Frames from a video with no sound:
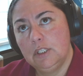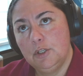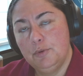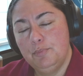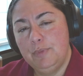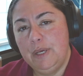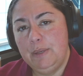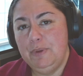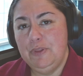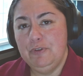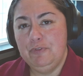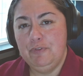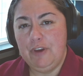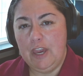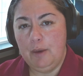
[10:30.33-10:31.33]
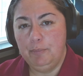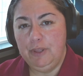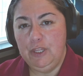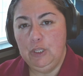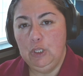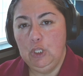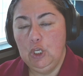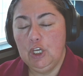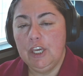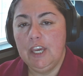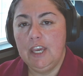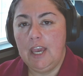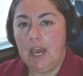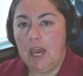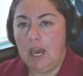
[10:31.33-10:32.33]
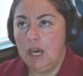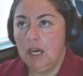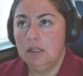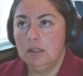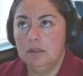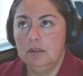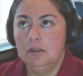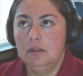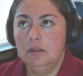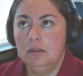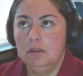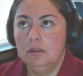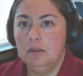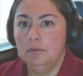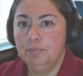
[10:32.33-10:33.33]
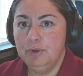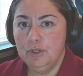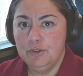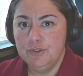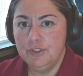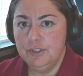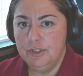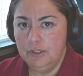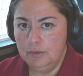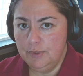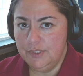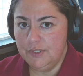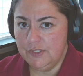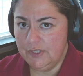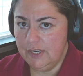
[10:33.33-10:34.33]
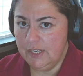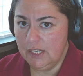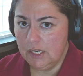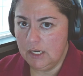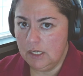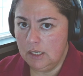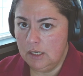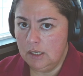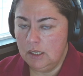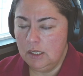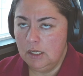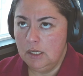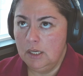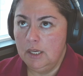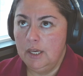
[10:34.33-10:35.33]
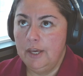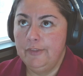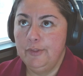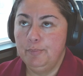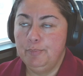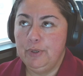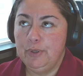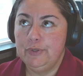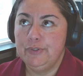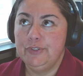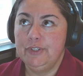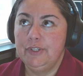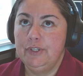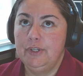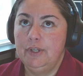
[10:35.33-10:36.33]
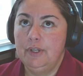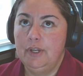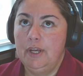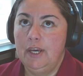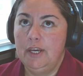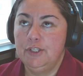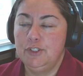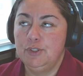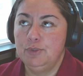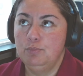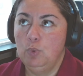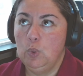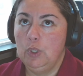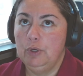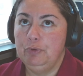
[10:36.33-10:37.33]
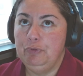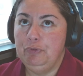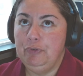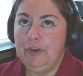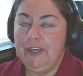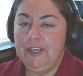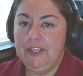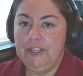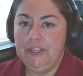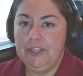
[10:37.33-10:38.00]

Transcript: maybe the family looking at the person who is sick, and the person has more faith